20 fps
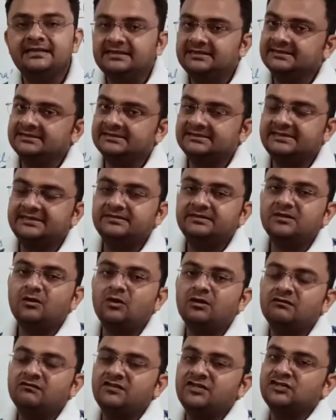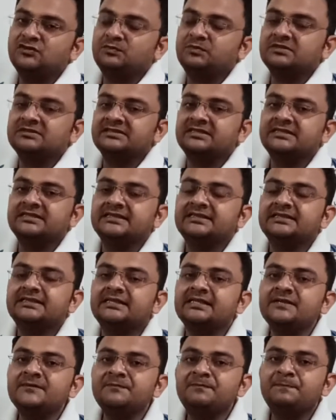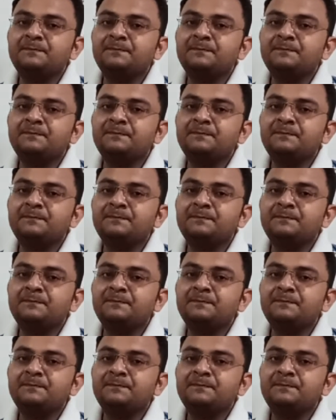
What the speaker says: is always present in the